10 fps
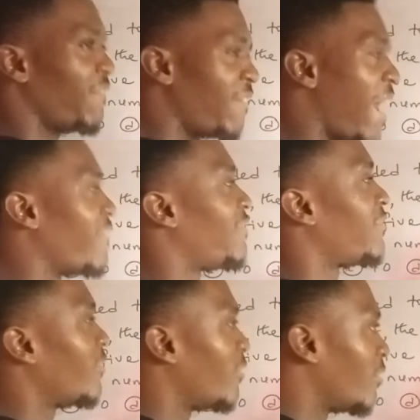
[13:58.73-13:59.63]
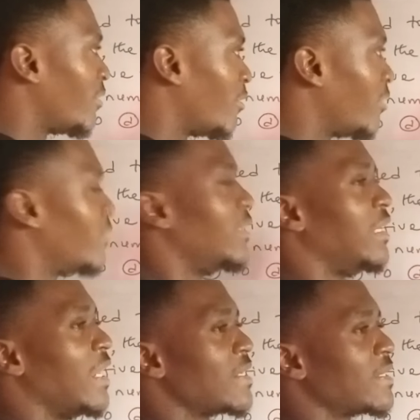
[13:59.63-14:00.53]
5
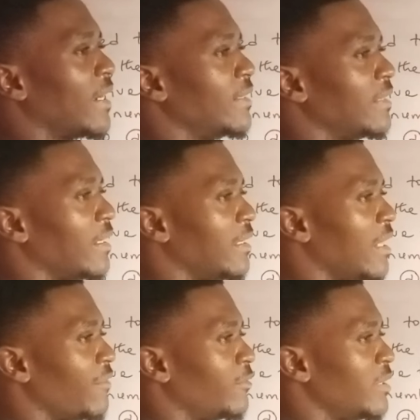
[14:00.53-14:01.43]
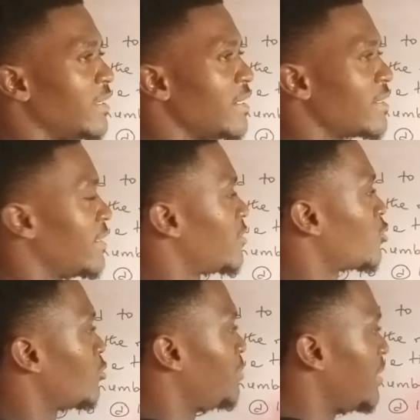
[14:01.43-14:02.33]
less than 11 in this
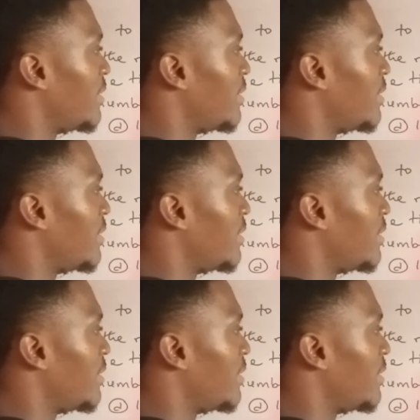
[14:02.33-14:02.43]
case should